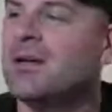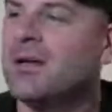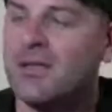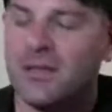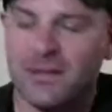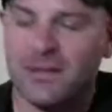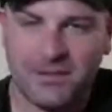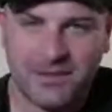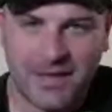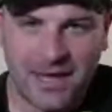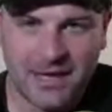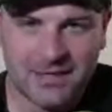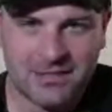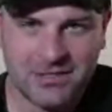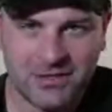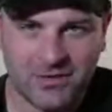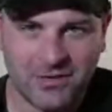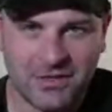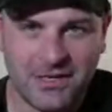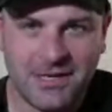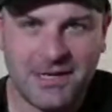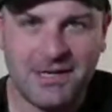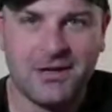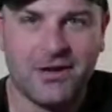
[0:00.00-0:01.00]
There's your
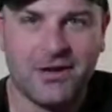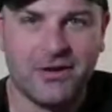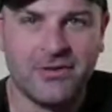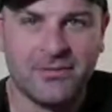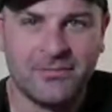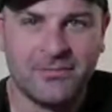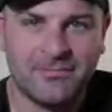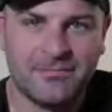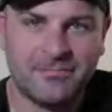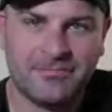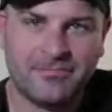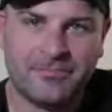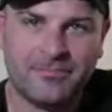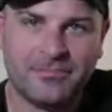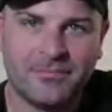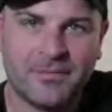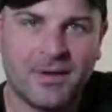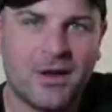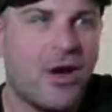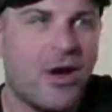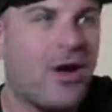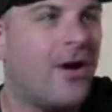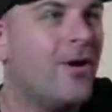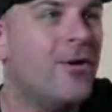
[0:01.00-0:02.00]
E note.
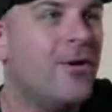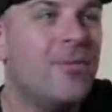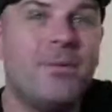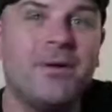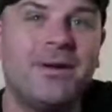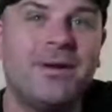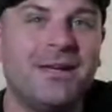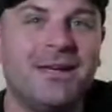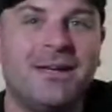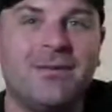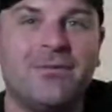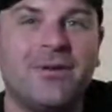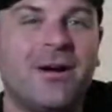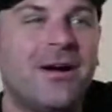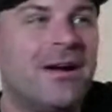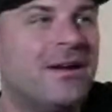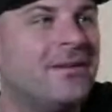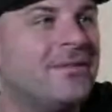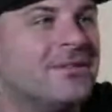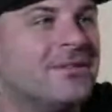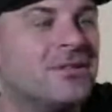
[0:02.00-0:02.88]
open E, right?